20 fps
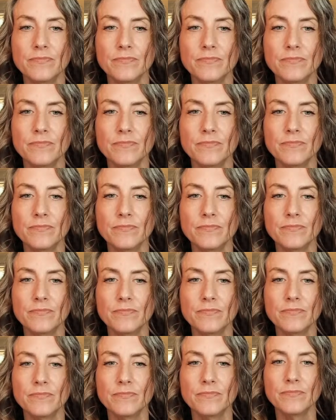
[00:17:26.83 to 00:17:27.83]
Your higher
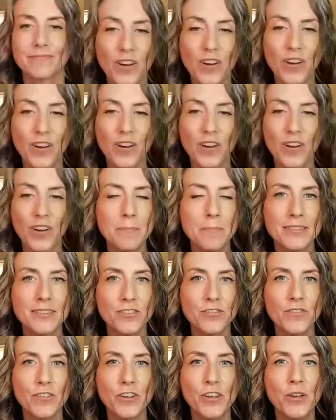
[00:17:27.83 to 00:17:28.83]
self has a
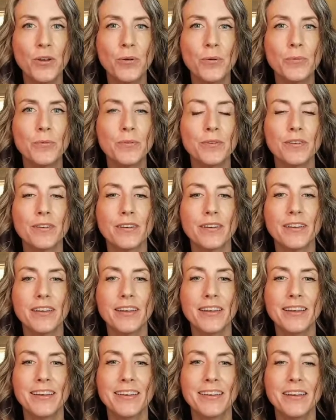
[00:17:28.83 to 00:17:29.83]
message for you.
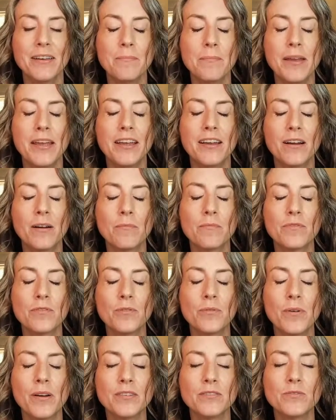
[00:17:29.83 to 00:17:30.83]
It may come
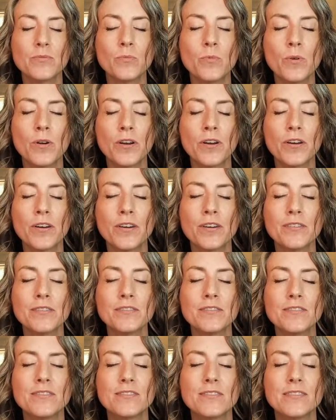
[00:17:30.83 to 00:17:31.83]
through as
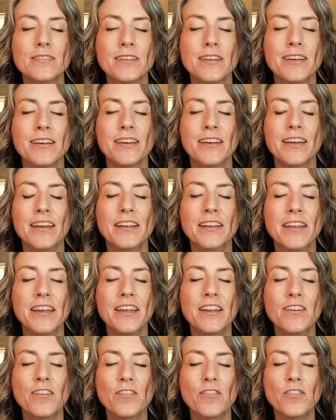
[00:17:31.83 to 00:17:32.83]
words, an
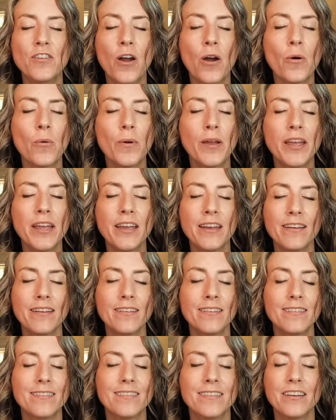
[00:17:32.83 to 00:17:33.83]
inner
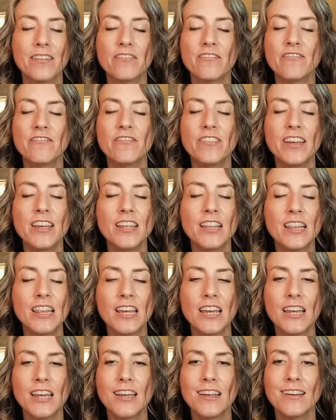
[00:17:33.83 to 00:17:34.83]
knowing, a
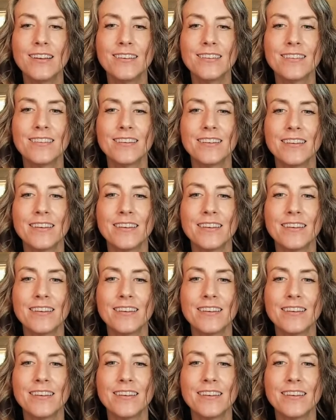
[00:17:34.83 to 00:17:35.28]
feeling.